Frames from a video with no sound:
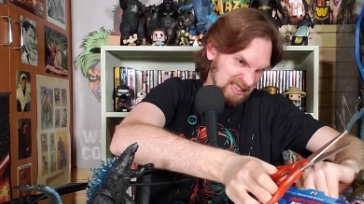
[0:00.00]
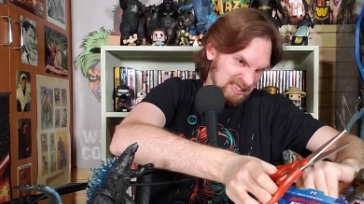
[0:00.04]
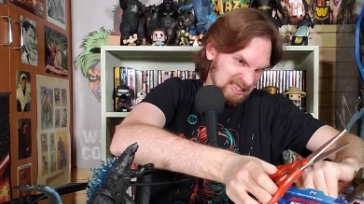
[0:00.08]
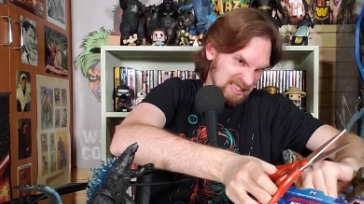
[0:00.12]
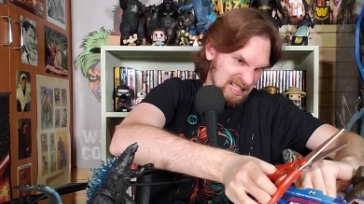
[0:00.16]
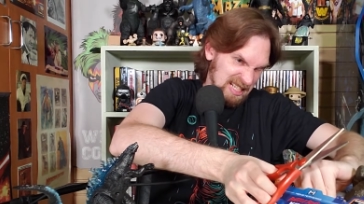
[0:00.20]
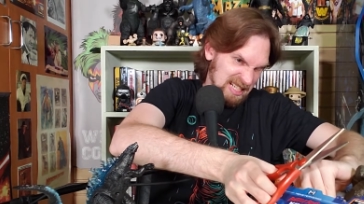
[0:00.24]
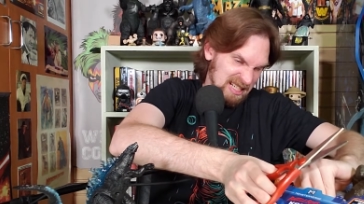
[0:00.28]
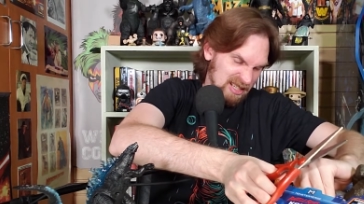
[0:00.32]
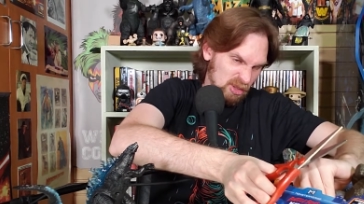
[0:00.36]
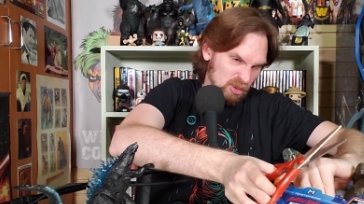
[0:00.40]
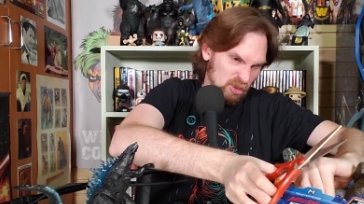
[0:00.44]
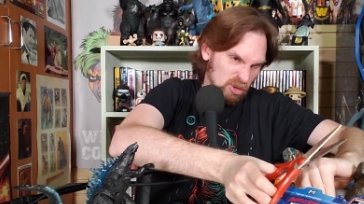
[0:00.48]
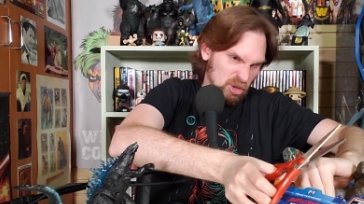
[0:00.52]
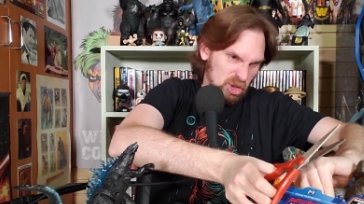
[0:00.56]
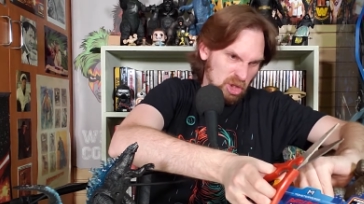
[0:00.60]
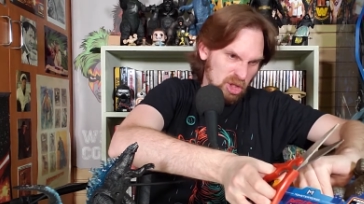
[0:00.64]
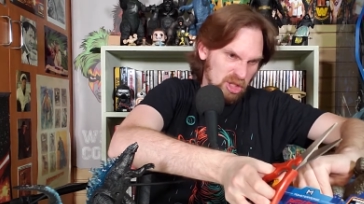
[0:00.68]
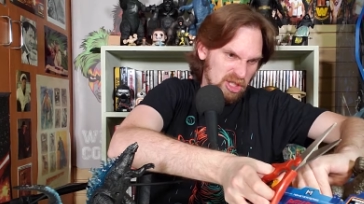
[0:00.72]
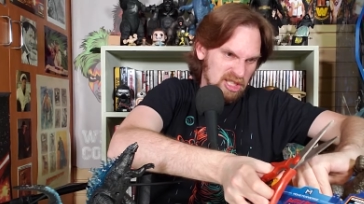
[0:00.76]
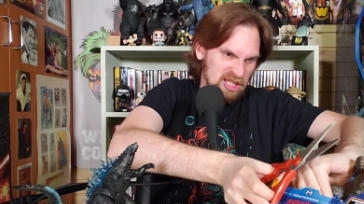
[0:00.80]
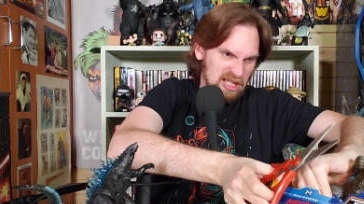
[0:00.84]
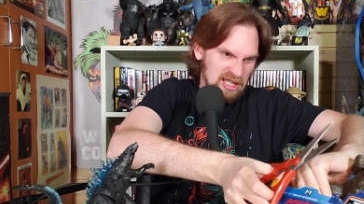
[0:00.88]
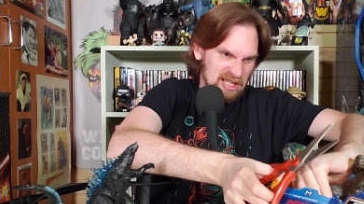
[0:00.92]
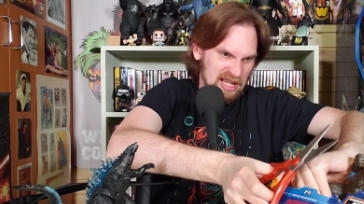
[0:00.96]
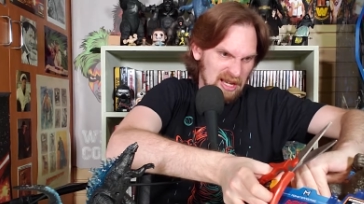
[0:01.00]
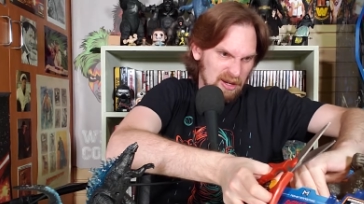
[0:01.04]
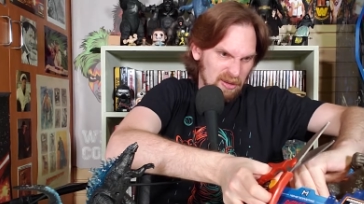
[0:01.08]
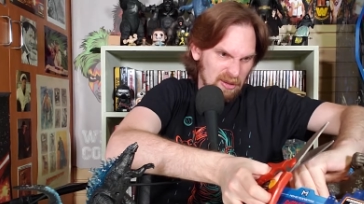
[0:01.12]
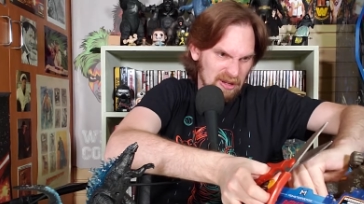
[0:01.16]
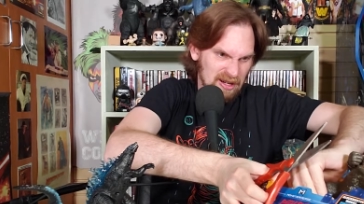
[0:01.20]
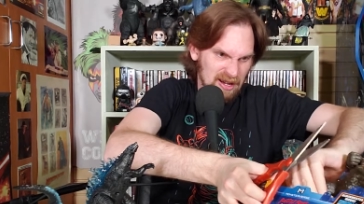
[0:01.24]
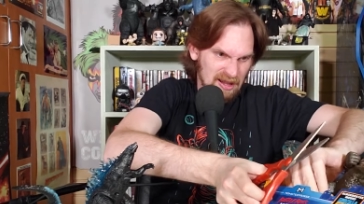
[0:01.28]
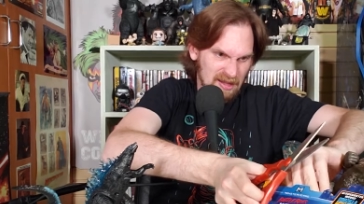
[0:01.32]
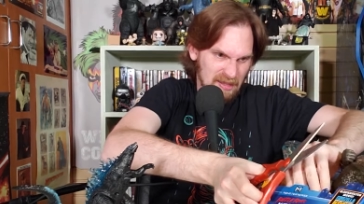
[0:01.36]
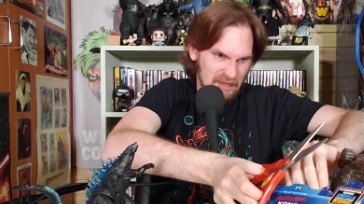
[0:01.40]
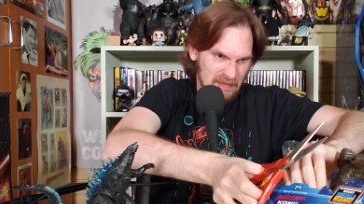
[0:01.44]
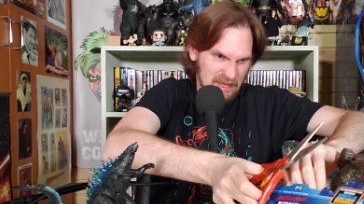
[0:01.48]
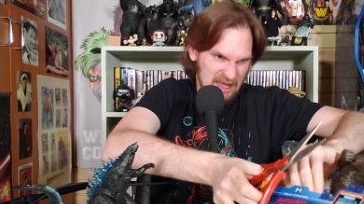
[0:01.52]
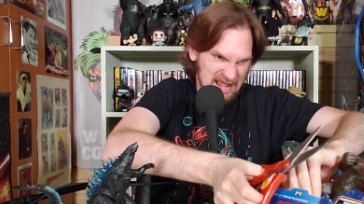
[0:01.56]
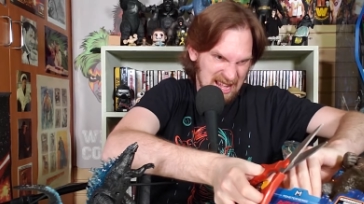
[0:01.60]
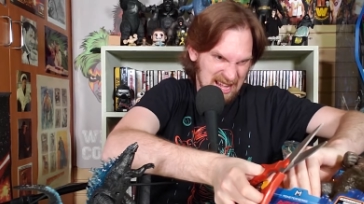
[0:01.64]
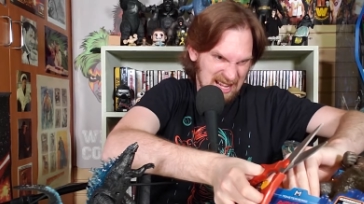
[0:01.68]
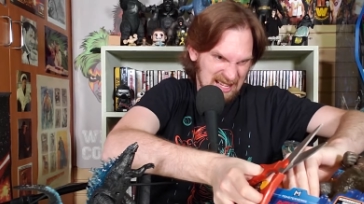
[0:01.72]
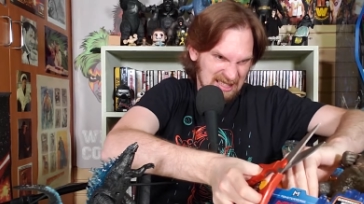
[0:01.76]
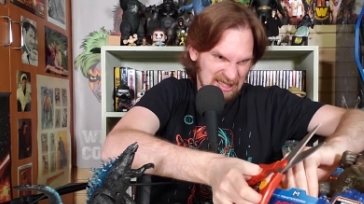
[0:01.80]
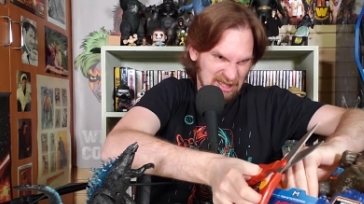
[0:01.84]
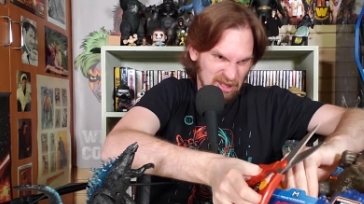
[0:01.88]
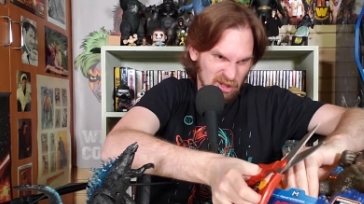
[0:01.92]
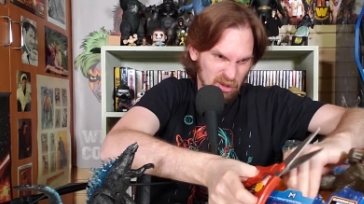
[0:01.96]
Get those tootsies out.
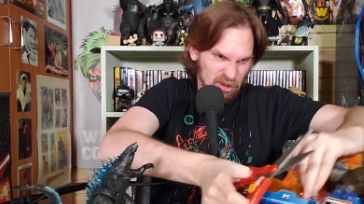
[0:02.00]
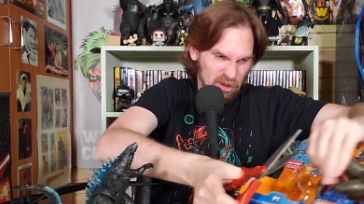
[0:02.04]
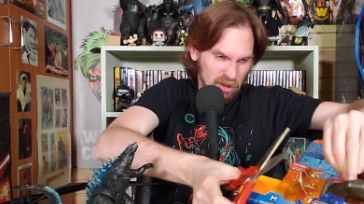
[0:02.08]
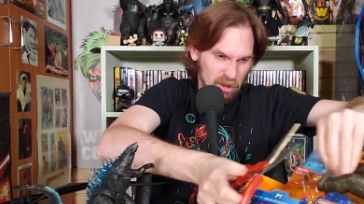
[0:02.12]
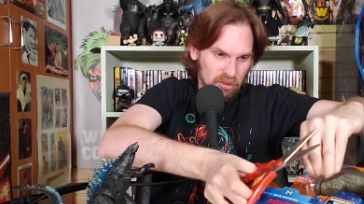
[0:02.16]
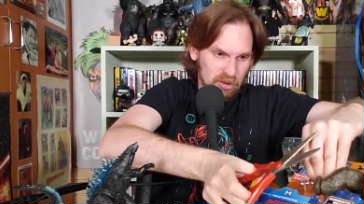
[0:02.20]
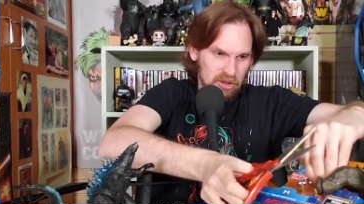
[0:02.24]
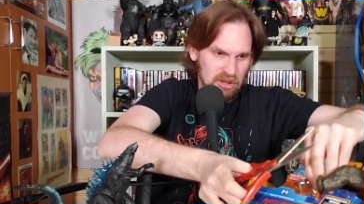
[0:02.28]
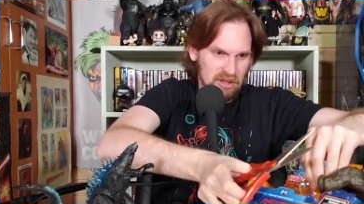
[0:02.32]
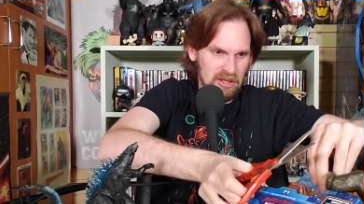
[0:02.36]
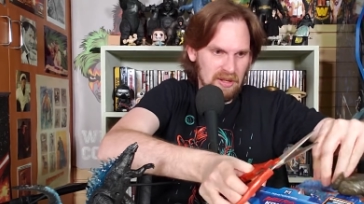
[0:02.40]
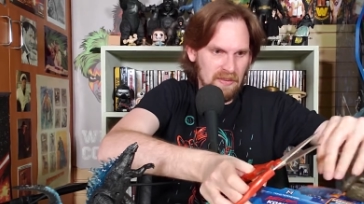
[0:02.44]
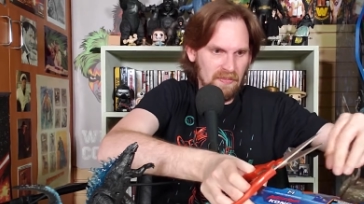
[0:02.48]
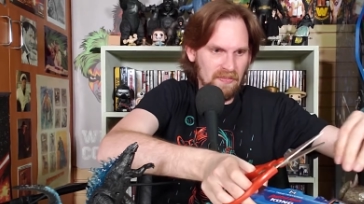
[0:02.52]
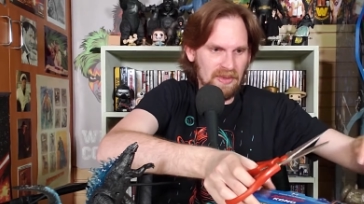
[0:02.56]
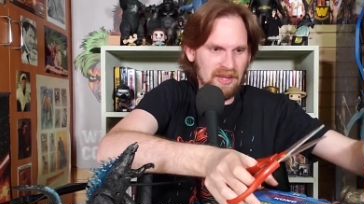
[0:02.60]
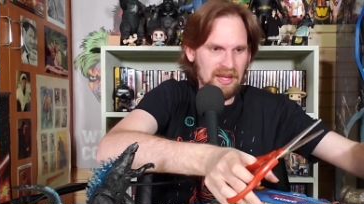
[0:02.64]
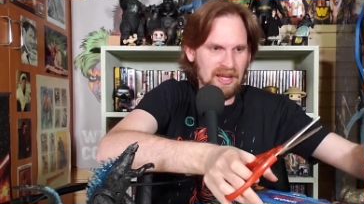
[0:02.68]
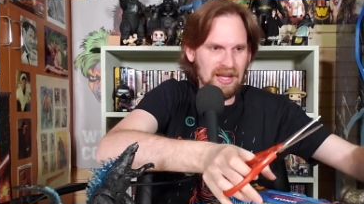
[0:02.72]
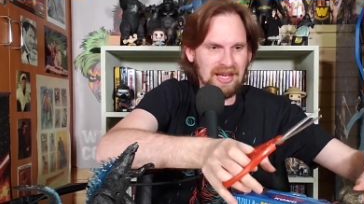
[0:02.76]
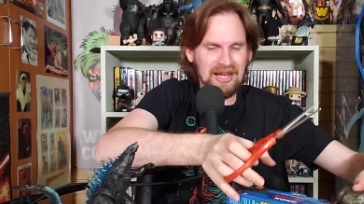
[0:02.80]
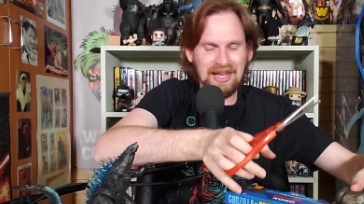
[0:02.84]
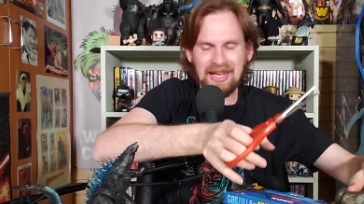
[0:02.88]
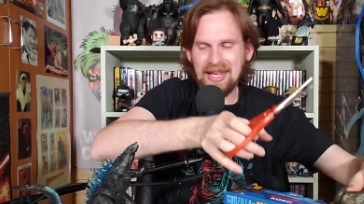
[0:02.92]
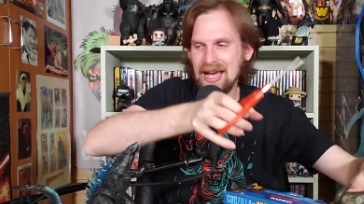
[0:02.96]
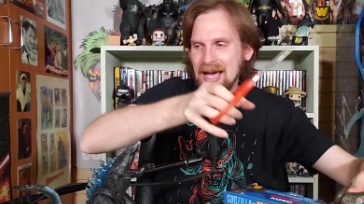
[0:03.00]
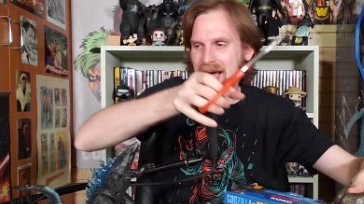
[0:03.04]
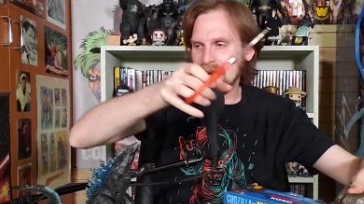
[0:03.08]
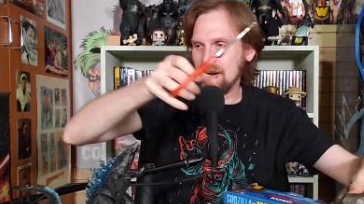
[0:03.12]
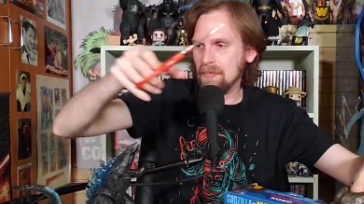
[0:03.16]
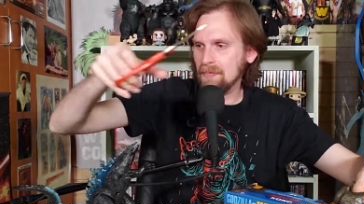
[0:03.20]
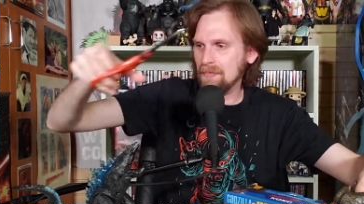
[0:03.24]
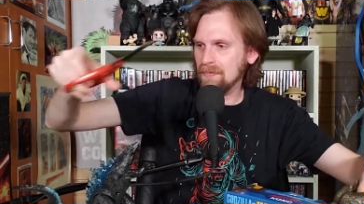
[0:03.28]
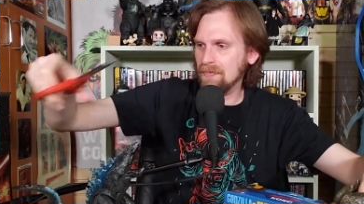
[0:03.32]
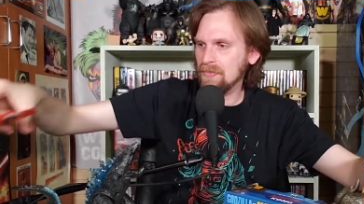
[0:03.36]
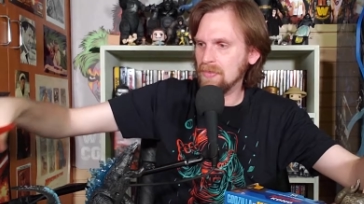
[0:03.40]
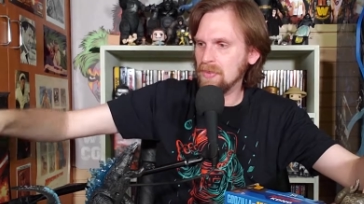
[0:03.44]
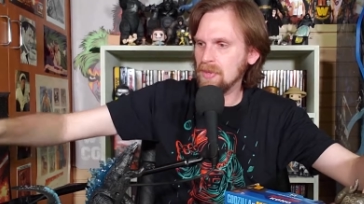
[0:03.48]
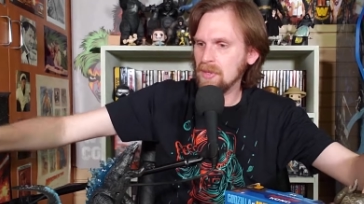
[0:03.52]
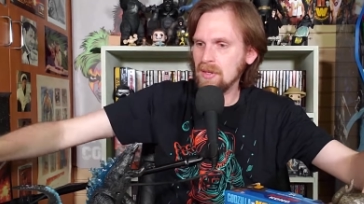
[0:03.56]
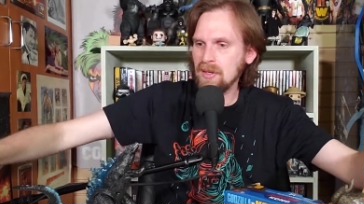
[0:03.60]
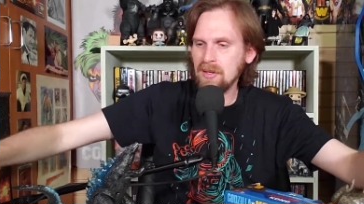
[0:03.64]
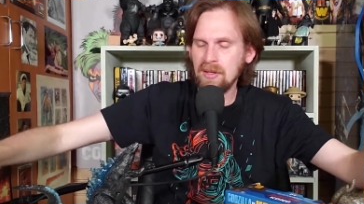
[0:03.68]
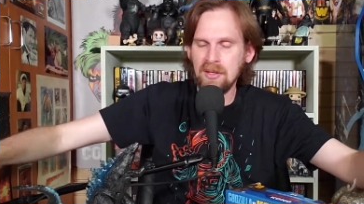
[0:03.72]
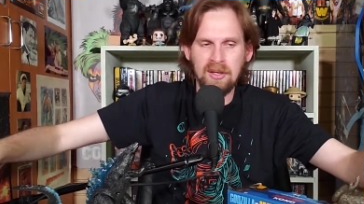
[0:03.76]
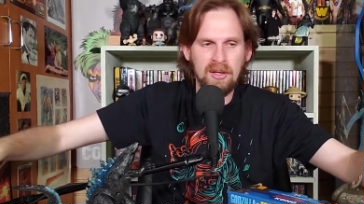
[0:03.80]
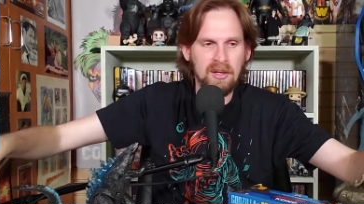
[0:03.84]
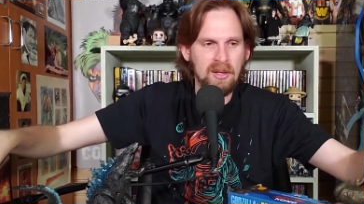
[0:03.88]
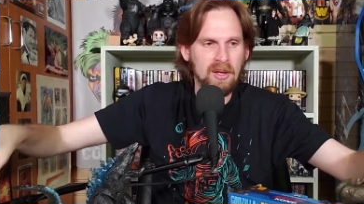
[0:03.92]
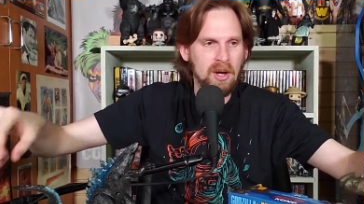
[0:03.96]
So close. Got him.
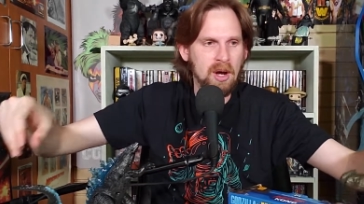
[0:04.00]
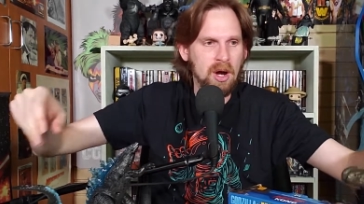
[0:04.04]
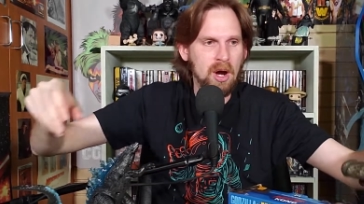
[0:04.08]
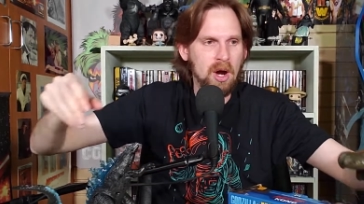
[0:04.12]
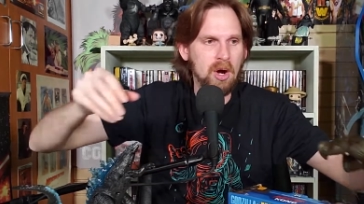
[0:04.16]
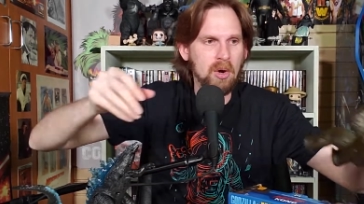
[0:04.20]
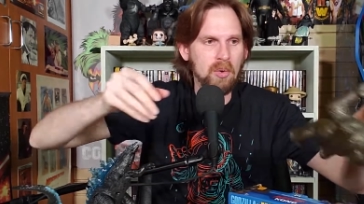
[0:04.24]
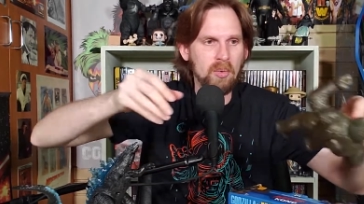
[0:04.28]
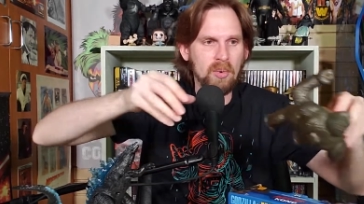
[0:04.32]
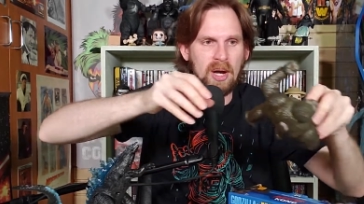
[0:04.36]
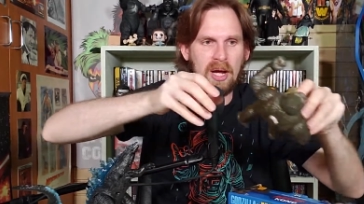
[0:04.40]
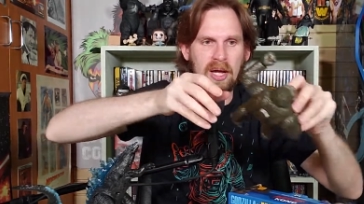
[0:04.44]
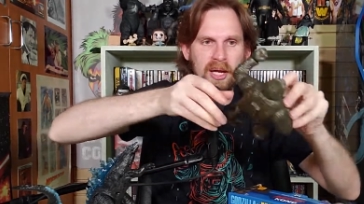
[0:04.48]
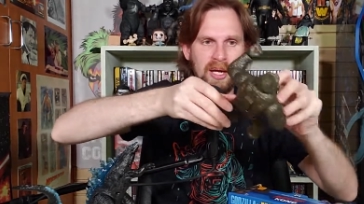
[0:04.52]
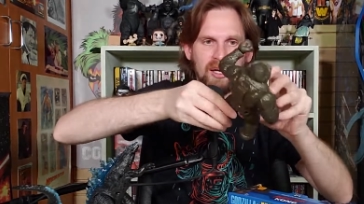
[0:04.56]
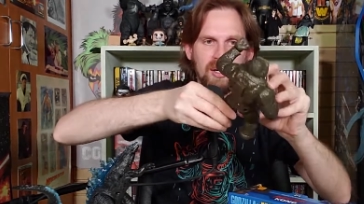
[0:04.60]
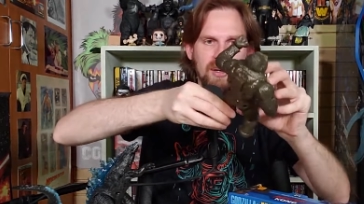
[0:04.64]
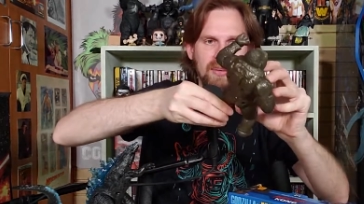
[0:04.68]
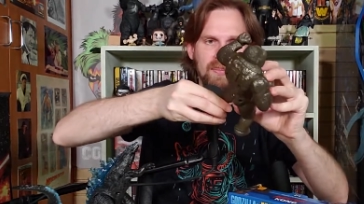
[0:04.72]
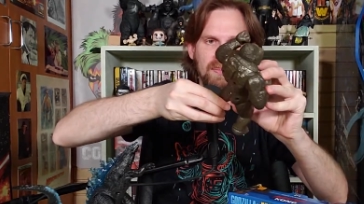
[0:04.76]
All right.